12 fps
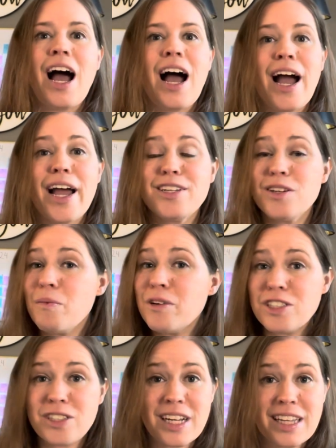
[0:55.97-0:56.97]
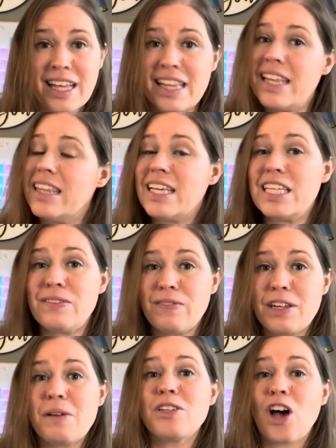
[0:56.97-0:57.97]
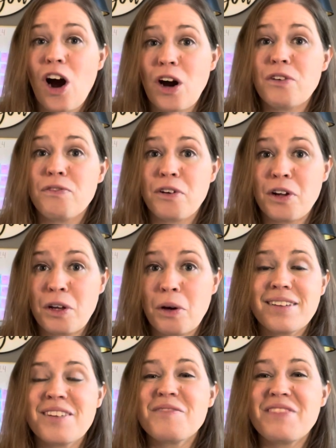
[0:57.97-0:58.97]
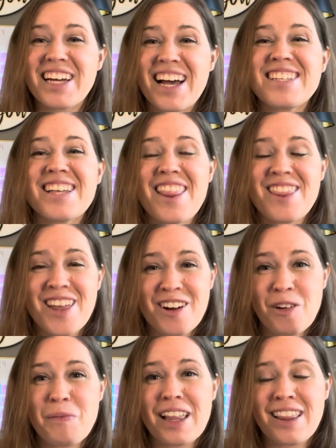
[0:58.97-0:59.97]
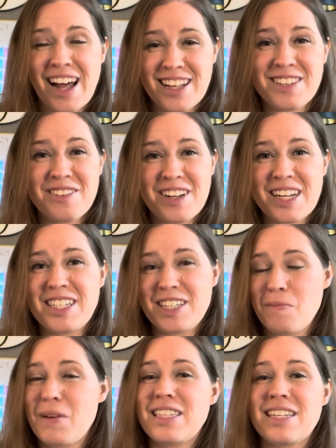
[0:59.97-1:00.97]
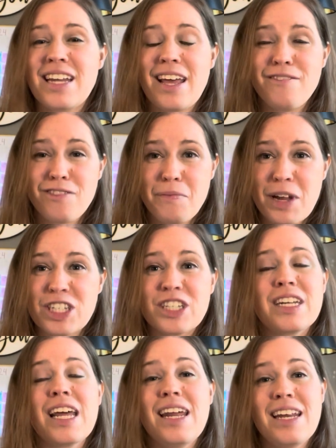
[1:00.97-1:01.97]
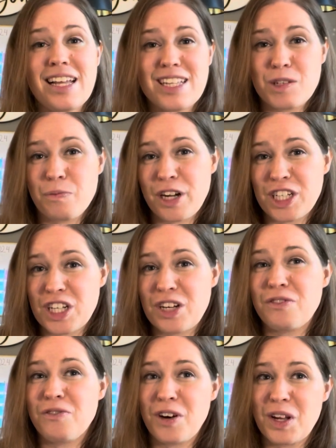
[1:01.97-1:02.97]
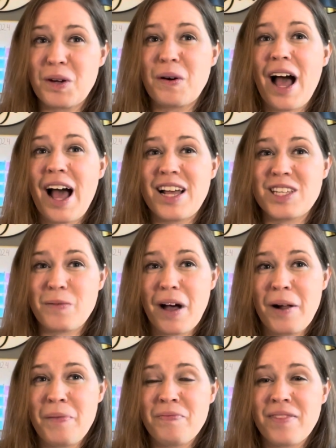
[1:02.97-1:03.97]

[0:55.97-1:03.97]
I don't want you to think that these videos aren't for you, because there will be lots of good tidbits and information and inspiration for you as well.